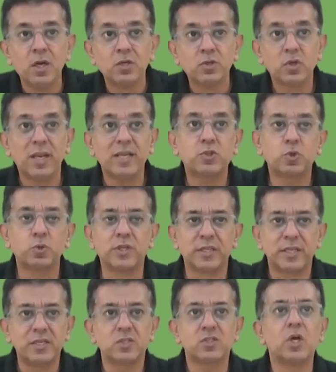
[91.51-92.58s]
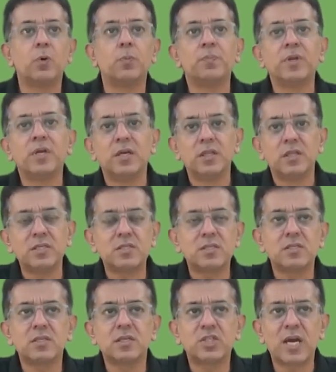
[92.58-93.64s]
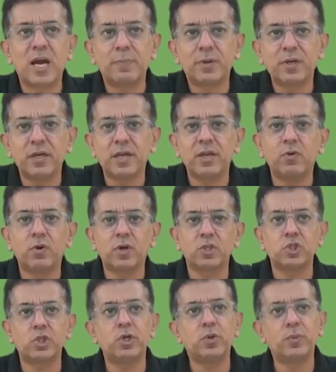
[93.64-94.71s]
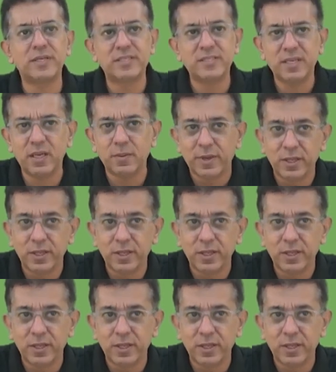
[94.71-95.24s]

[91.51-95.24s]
So let's do the things now. This is the chapter Introduction to SCM